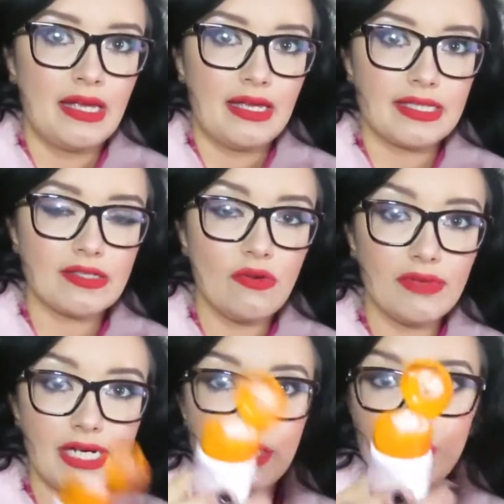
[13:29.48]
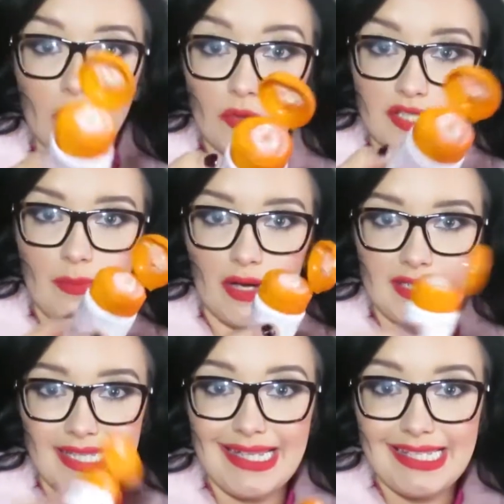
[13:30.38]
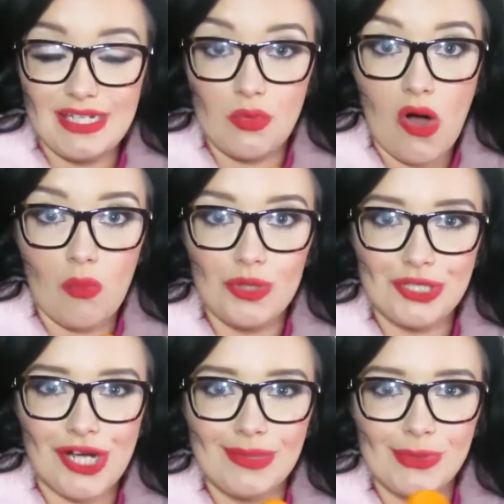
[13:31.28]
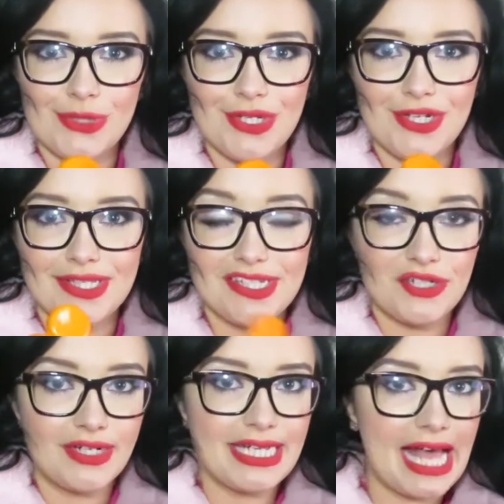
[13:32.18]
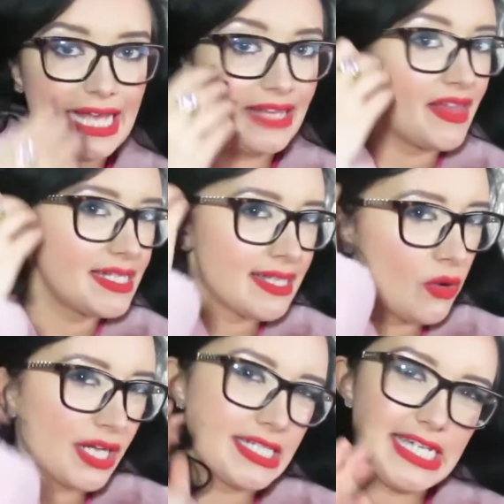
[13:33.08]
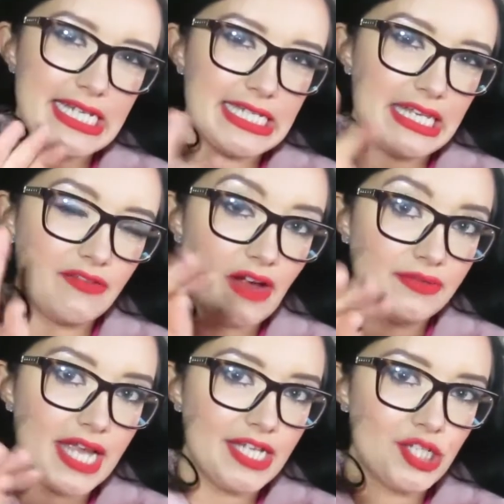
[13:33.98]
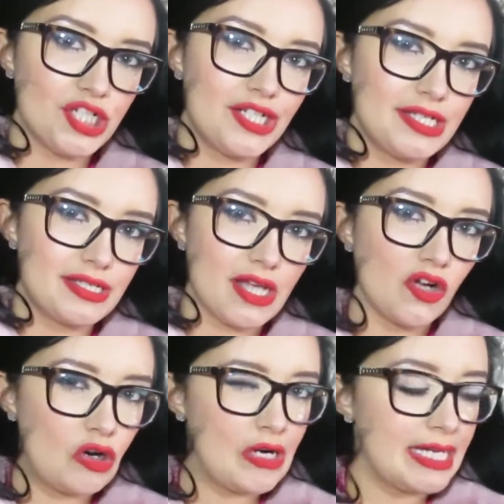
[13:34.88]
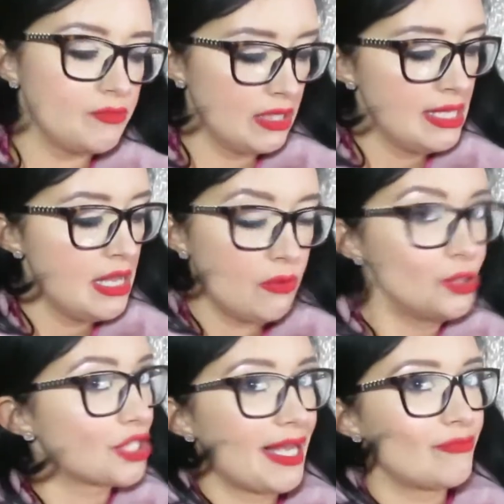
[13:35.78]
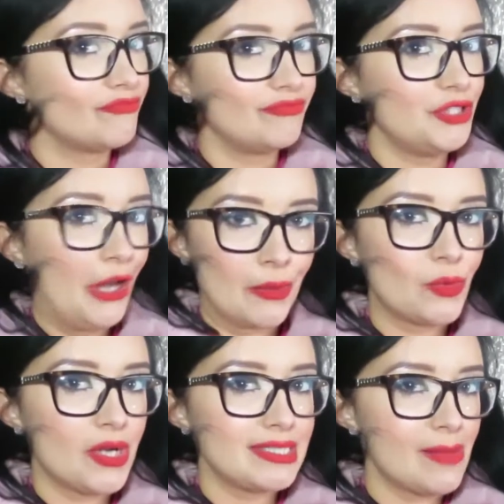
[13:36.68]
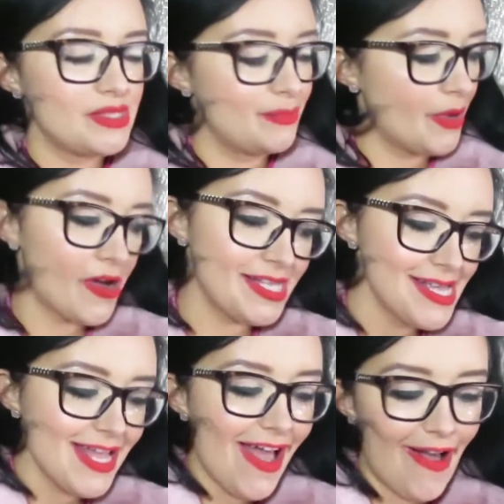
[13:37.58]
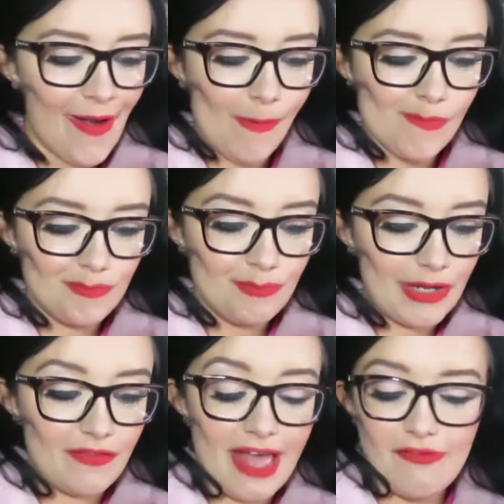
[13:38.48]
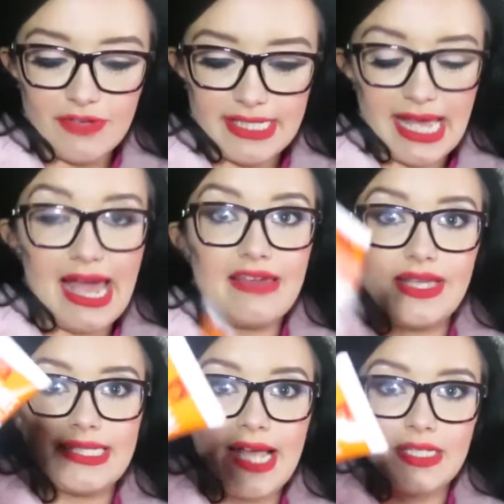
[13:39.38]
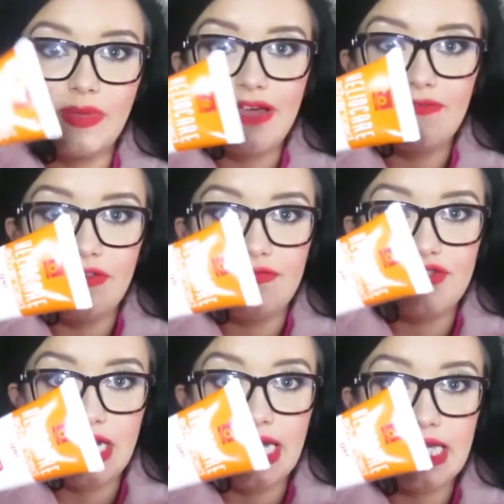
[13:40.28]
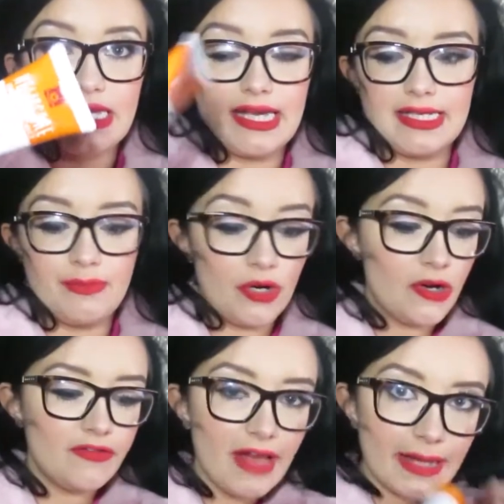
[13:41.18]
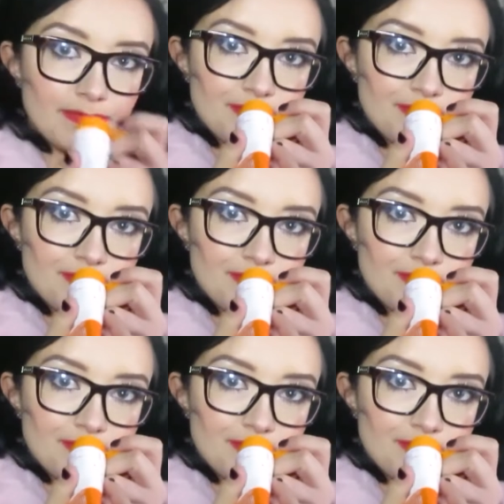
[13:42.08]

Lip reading: It's not really, you can also buy a tinted one, which I'm also considering getting. They sell like a tinted foundation sun cream, which I am, you know, quite tempted by. But for every day, this SPF 50 is perfect.